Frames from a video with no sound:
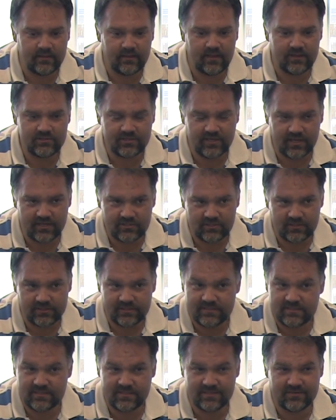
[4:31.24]
educational
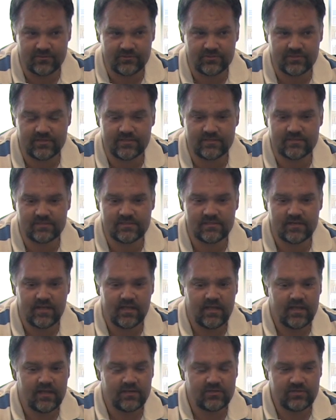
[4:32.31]
institutions,
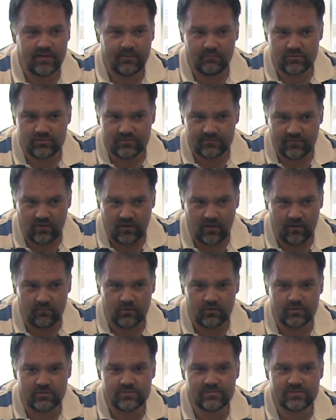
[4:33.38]
chambers of
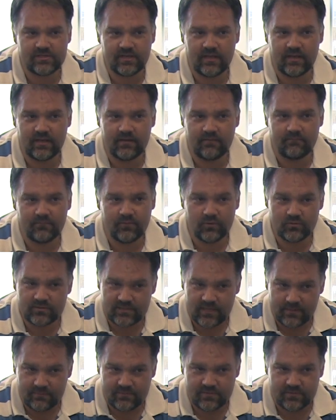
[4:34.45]
commerce, um, those
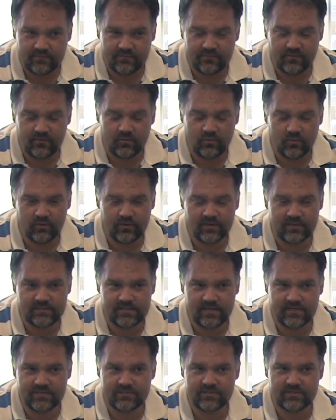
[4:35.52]
types of
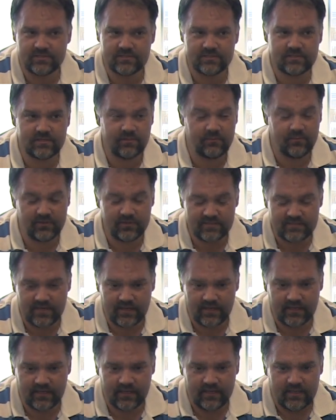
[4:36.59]
organizations,
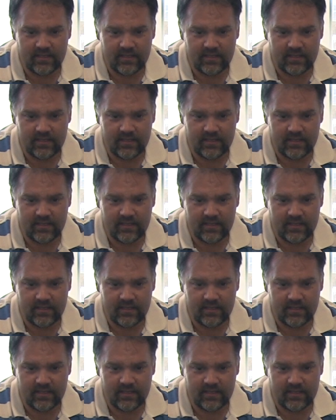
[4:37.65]
Communitech,